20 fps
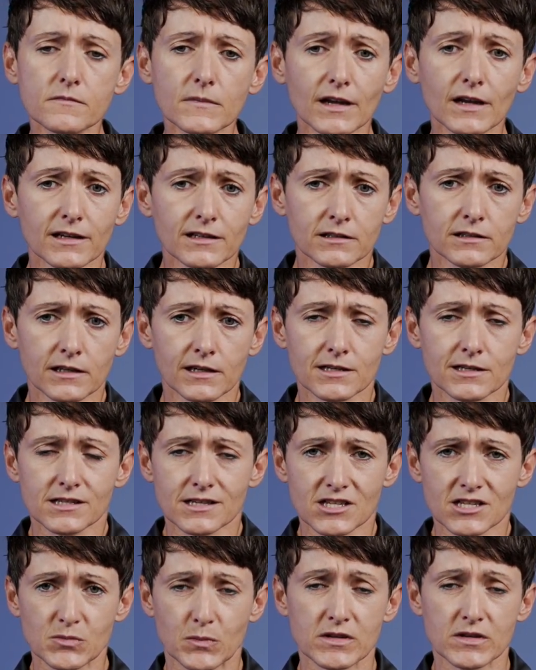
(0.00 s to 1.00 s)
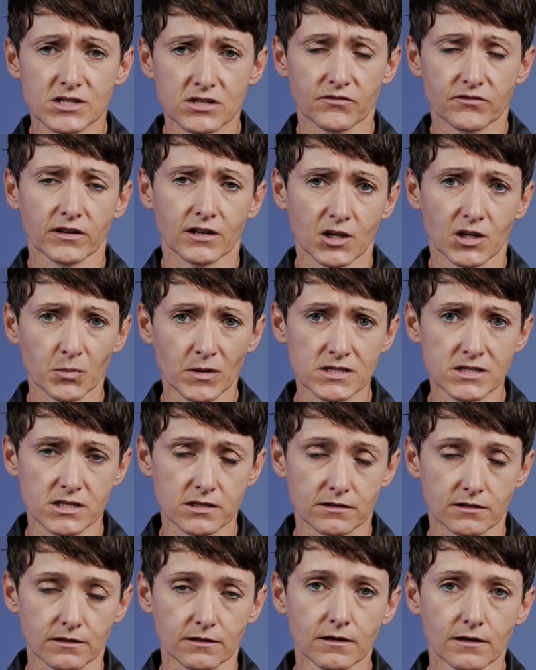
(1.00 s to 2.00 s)
and it has a specific
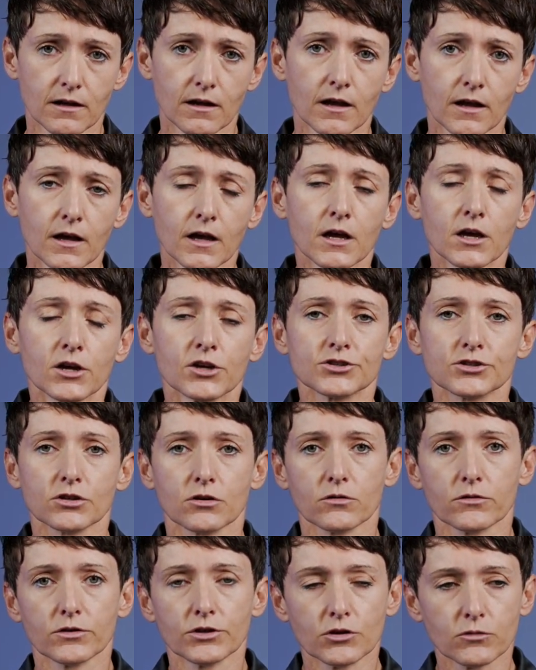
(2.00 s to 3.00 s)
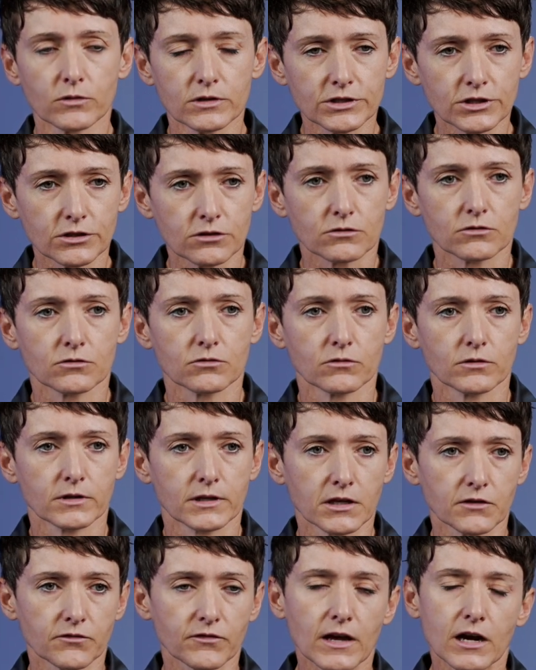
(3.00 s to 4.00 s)
capacity. So you will need to
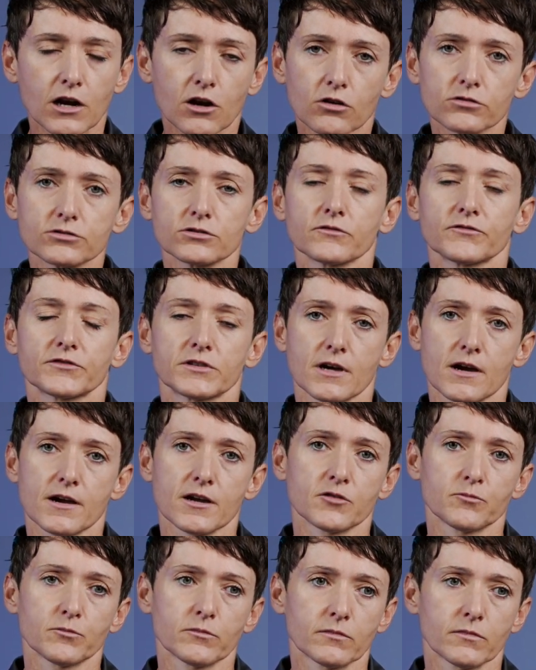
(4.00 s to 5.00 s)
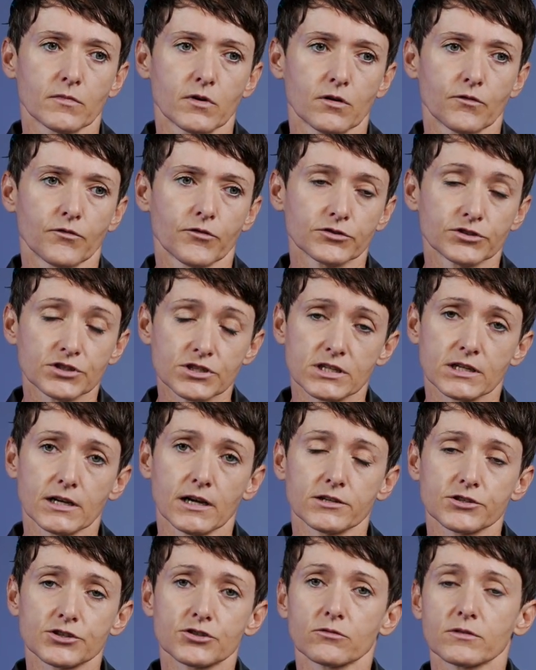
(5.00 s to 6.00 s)
give a lot of time for this
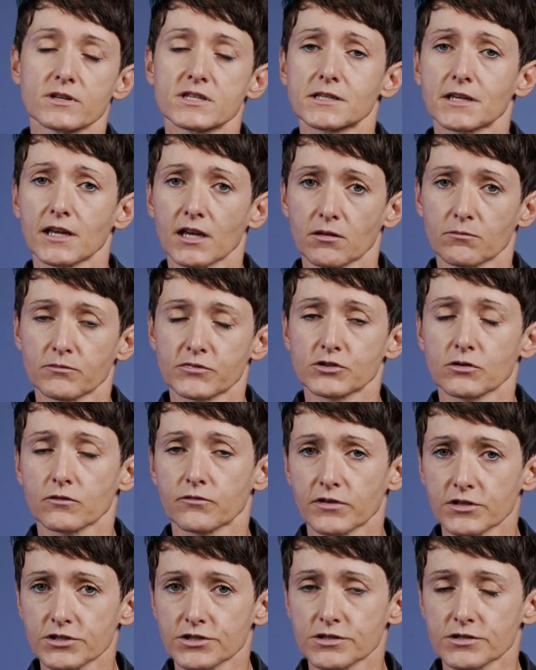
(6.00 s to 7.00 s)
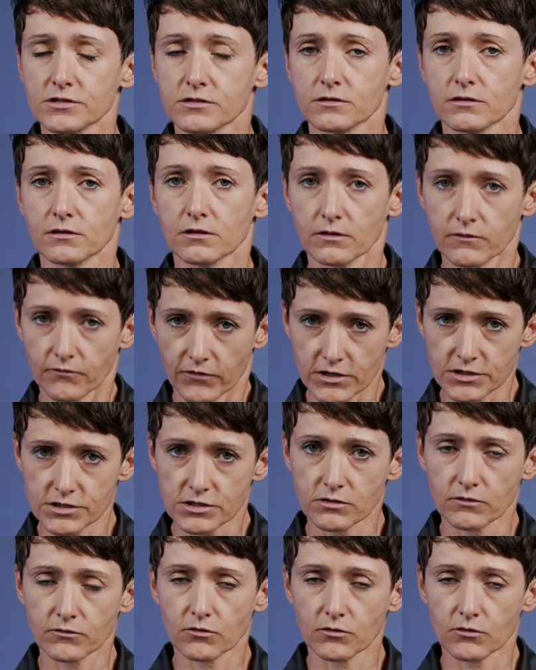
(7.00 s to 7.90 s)
gas to escape. So first of